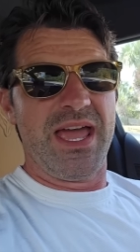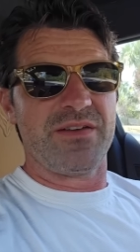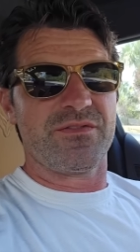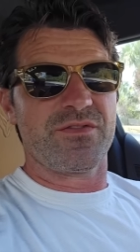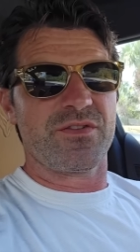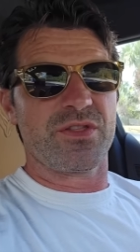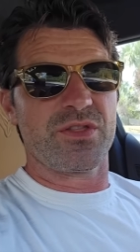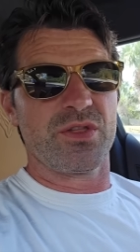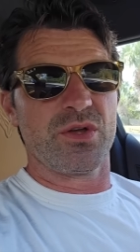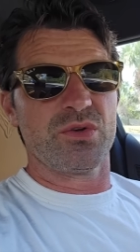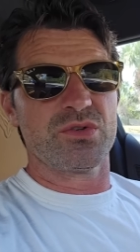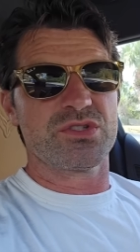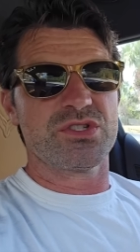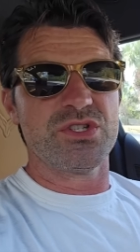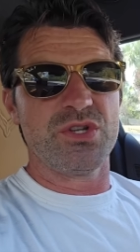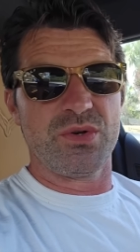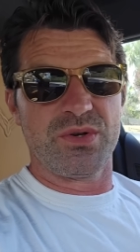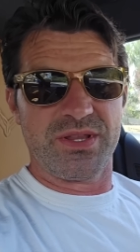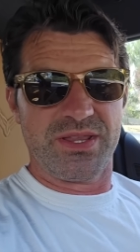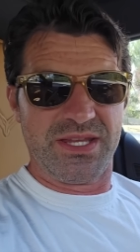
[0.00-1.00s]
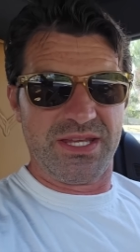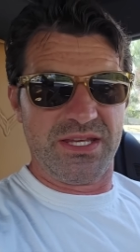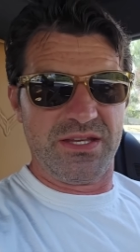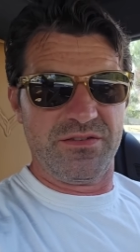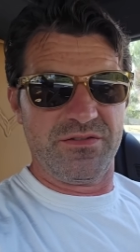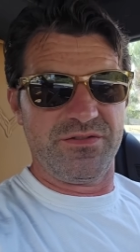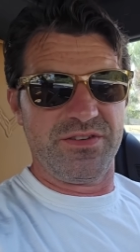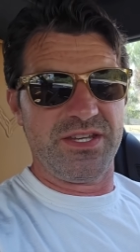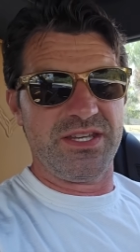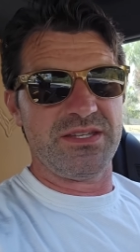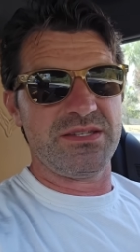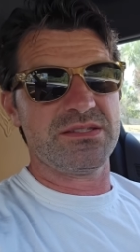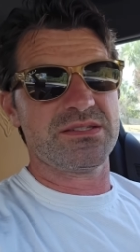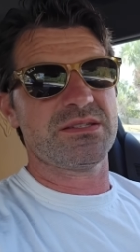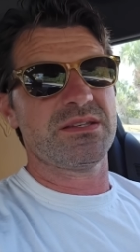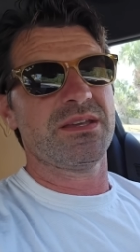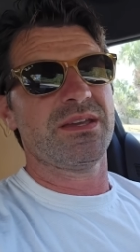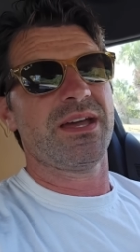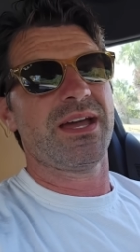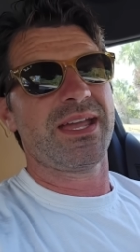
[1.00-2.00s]
And for those new to the
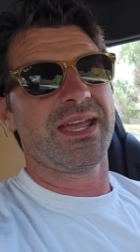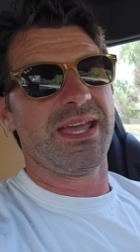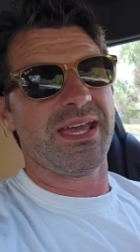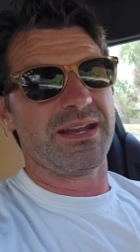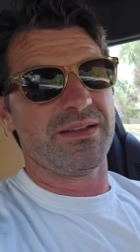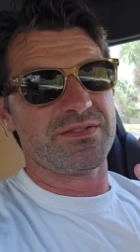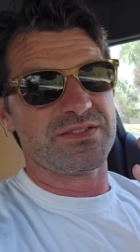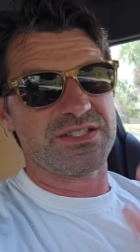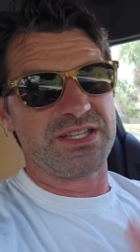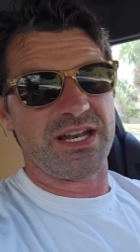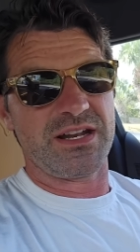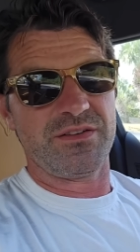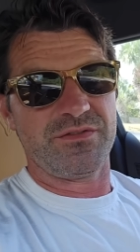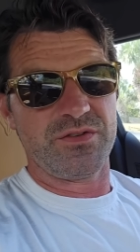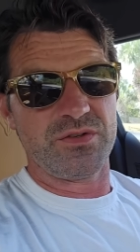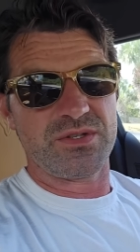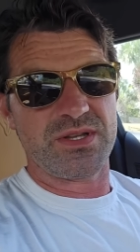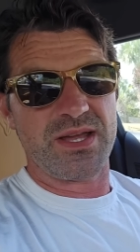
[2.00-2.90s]
EVs, again, I've said it a few